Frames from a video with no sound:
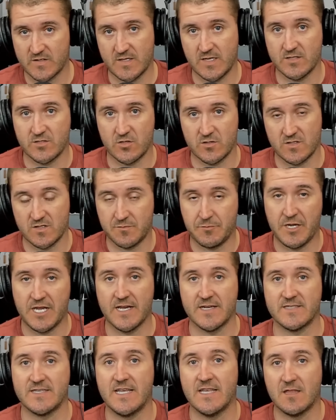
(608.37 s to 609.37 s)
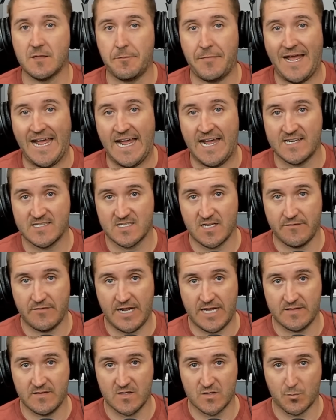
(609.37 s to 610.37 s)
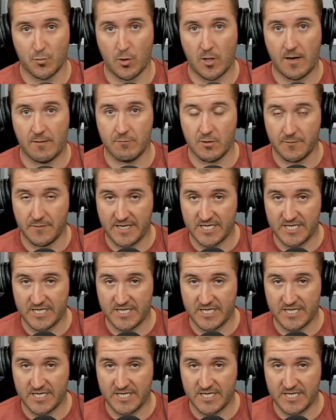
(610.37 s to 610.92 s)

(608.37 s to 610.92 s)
sensors is because in the past I've had this problem